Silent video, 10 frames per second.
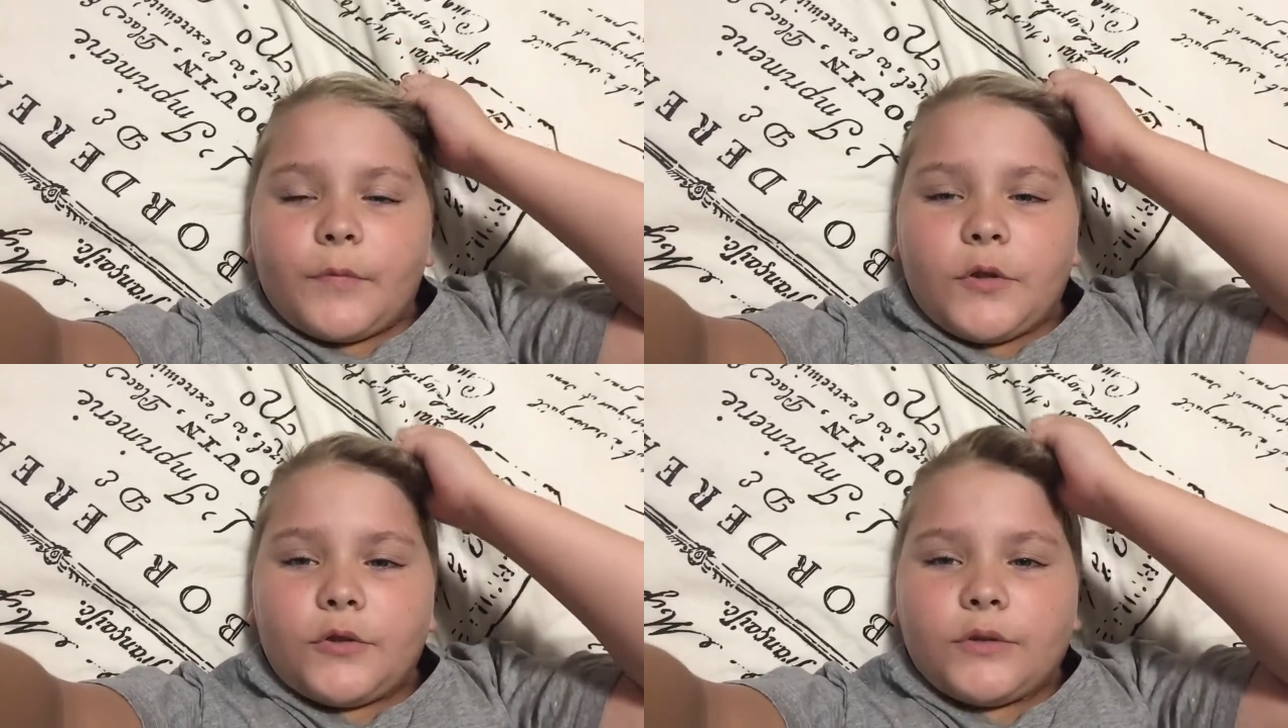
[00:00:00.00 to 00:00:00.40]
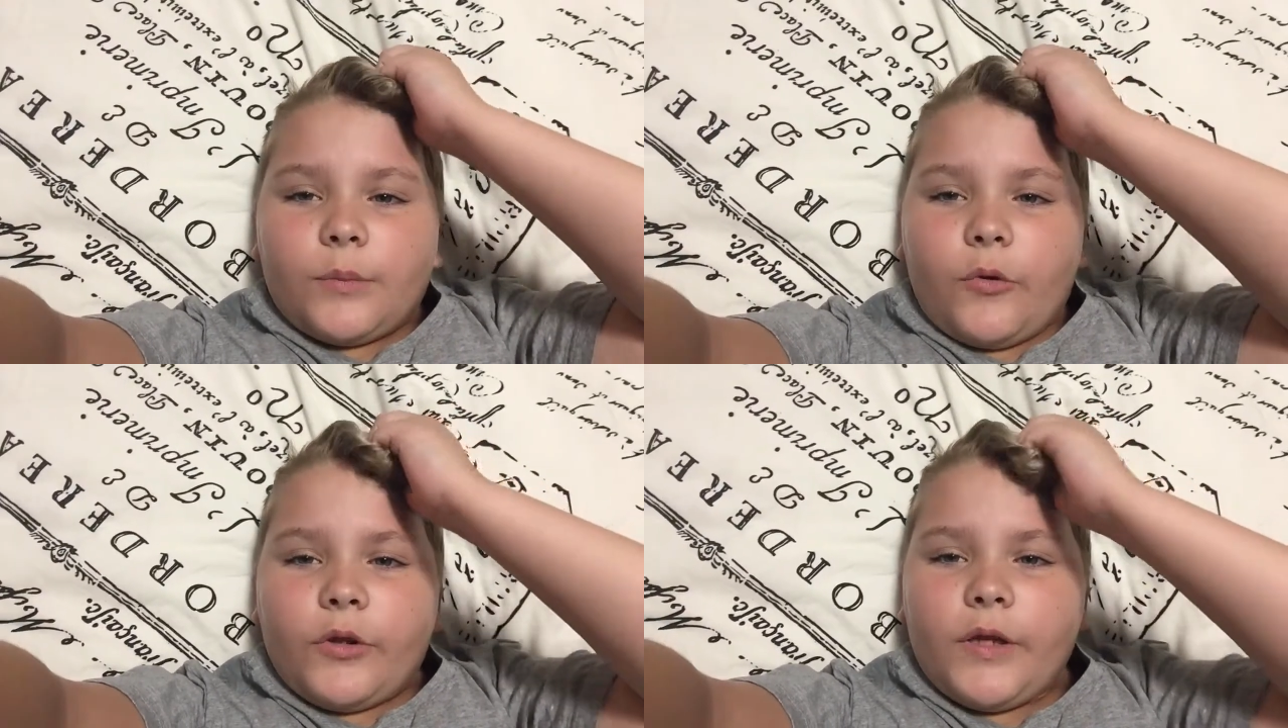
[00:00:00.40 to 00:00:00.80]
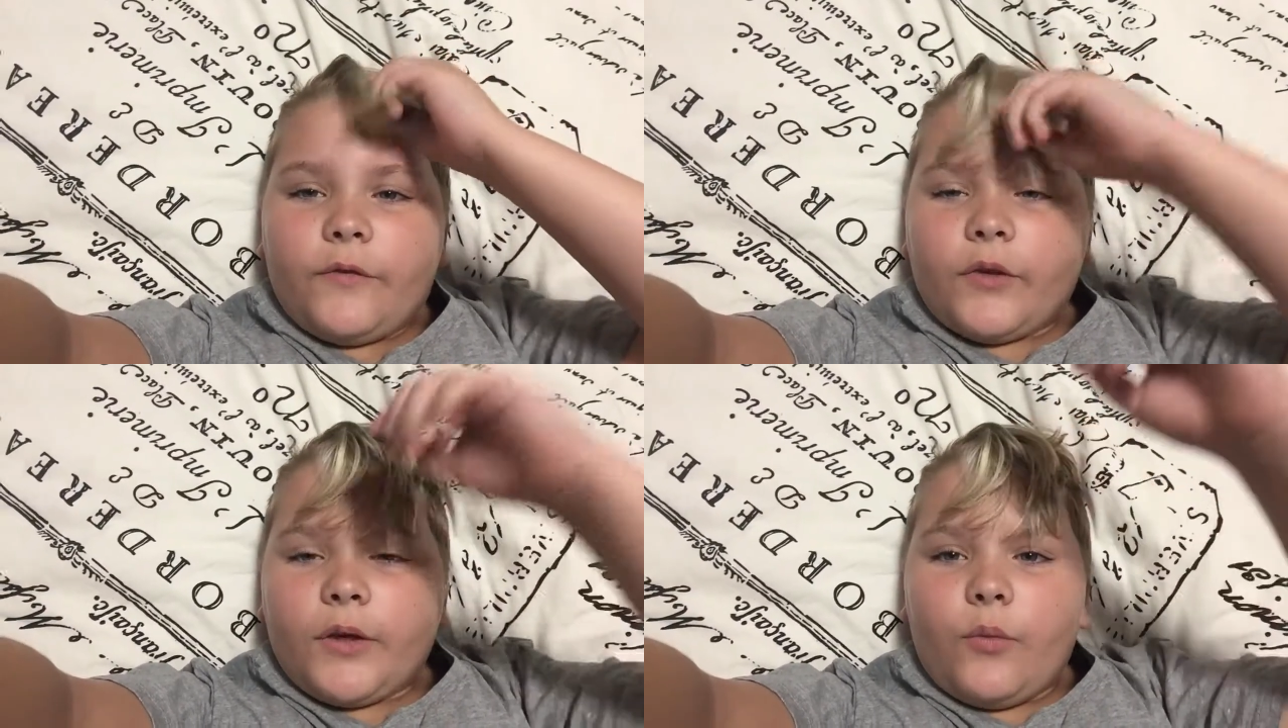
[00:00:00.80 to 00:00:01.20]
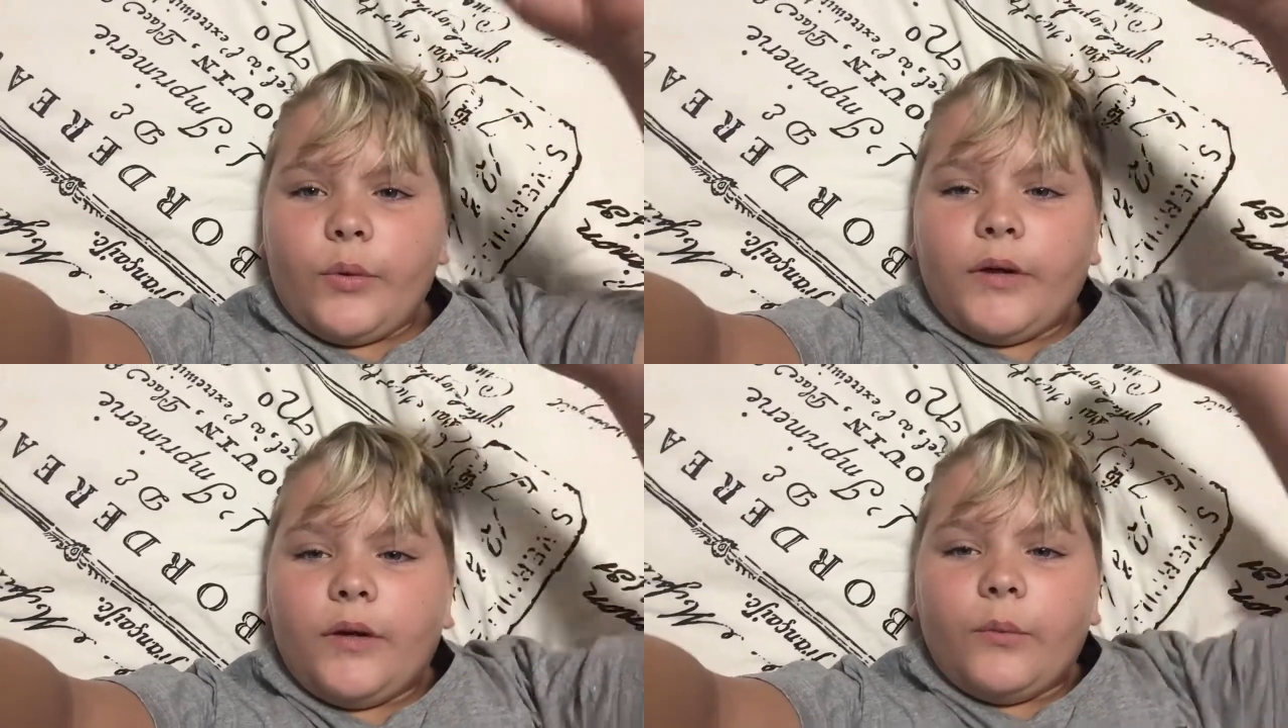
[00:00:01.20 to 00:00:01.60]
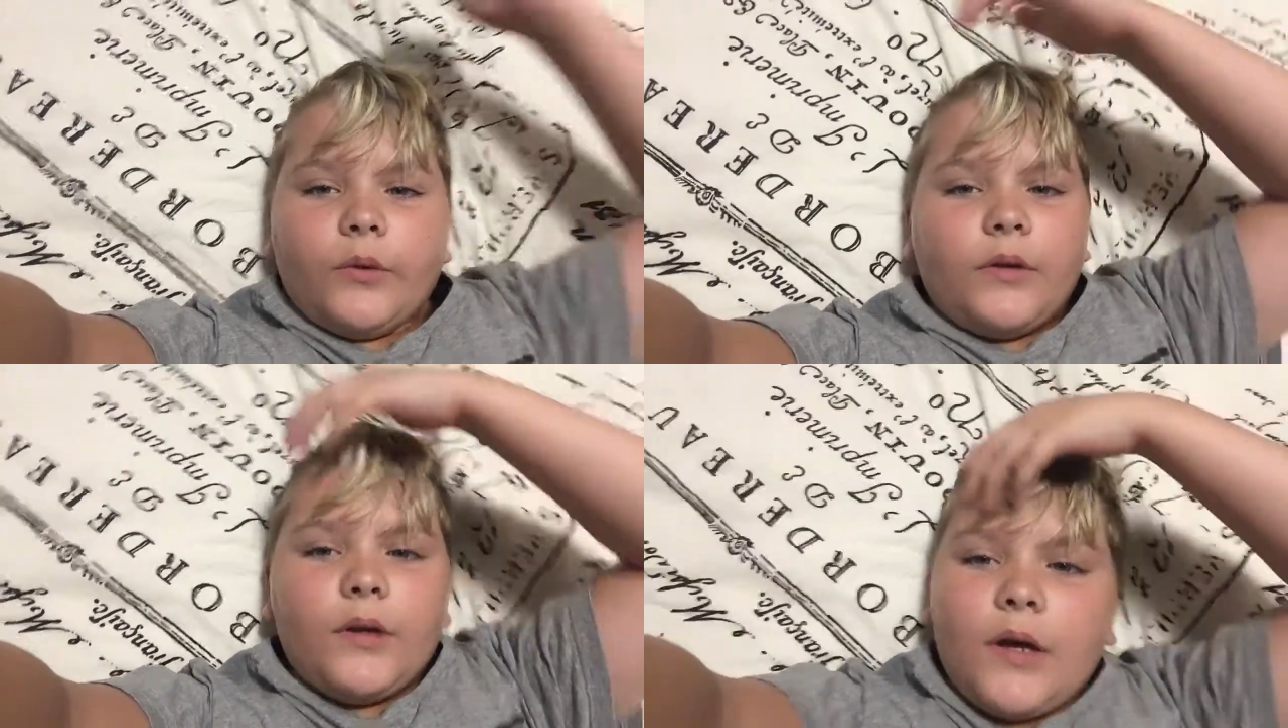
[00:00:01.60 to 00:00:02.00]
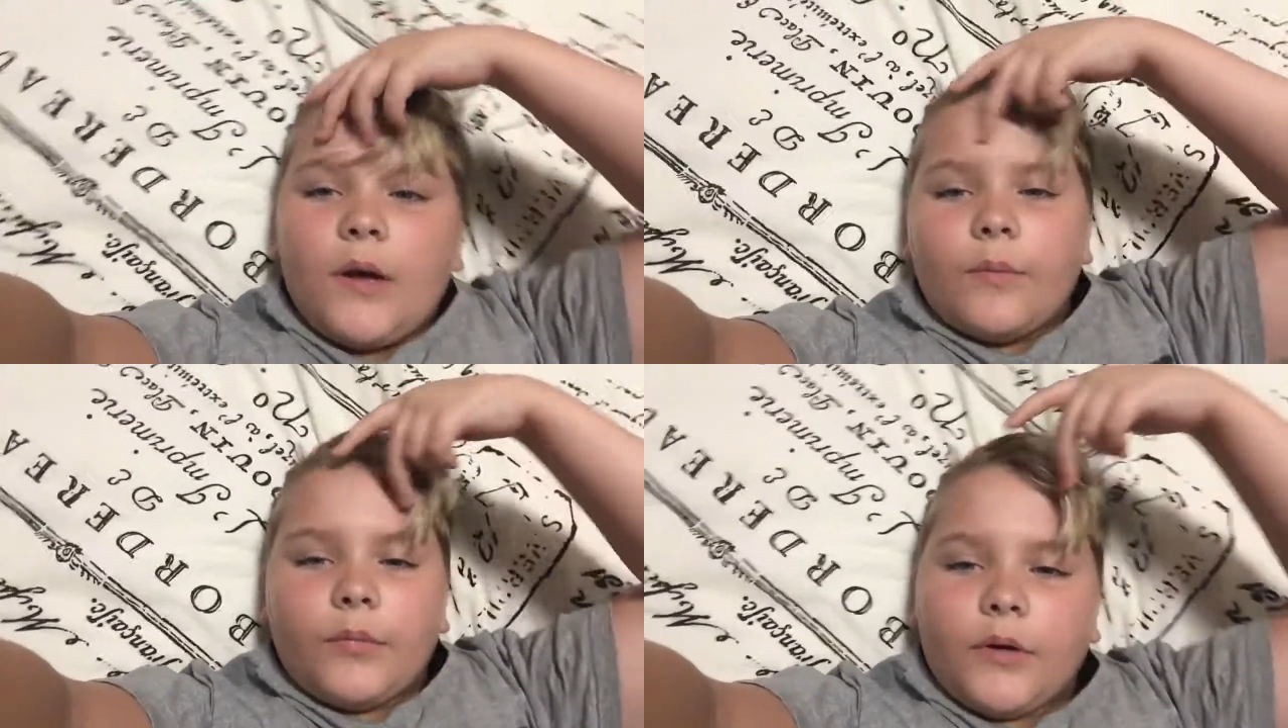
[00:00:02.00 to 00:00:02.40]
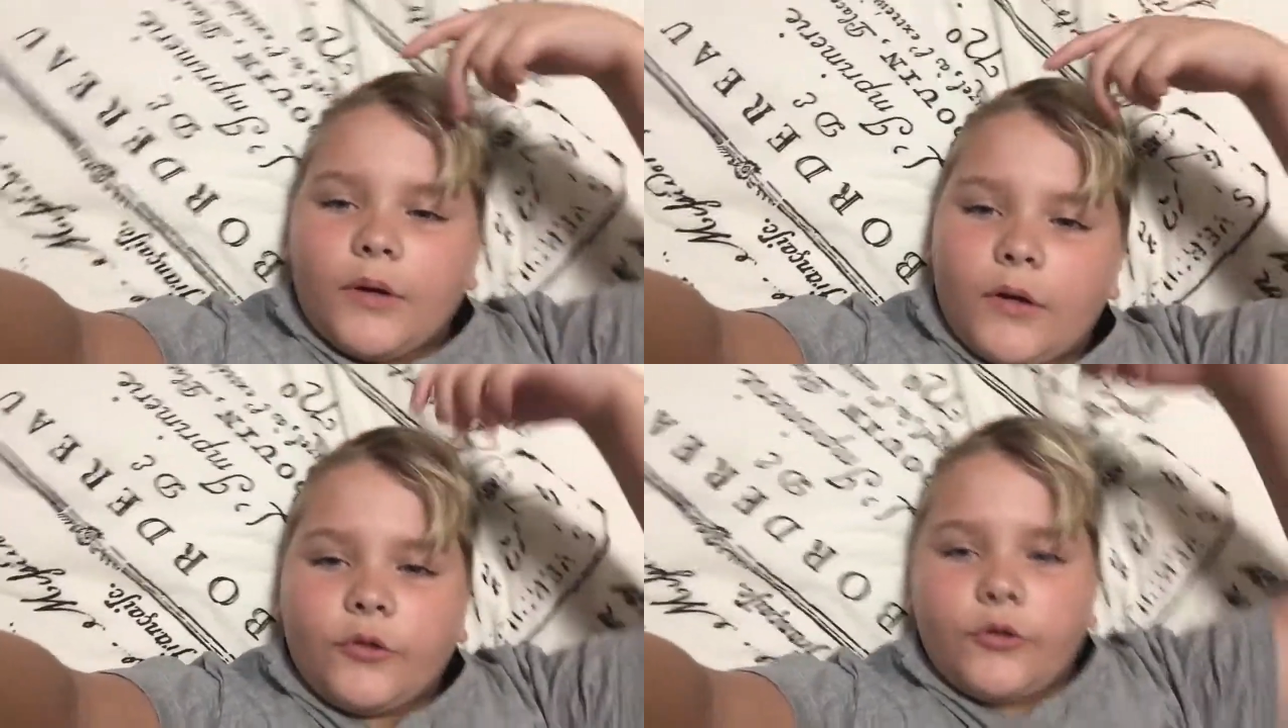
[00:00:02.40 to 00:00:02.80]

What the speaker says: Because I'm only here for, like, a week and a bit. But